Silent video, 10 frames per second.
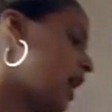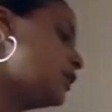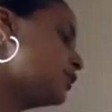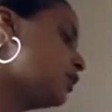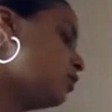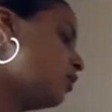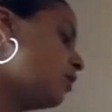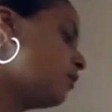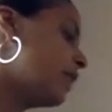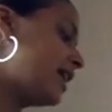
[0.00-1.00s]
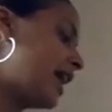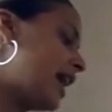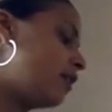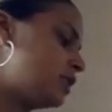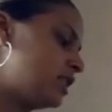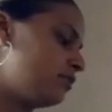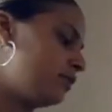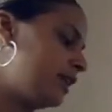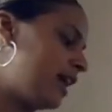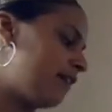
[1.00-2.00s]
So right now, she doesn't
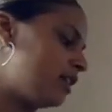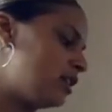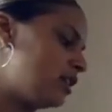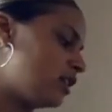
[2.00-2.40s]
really have any,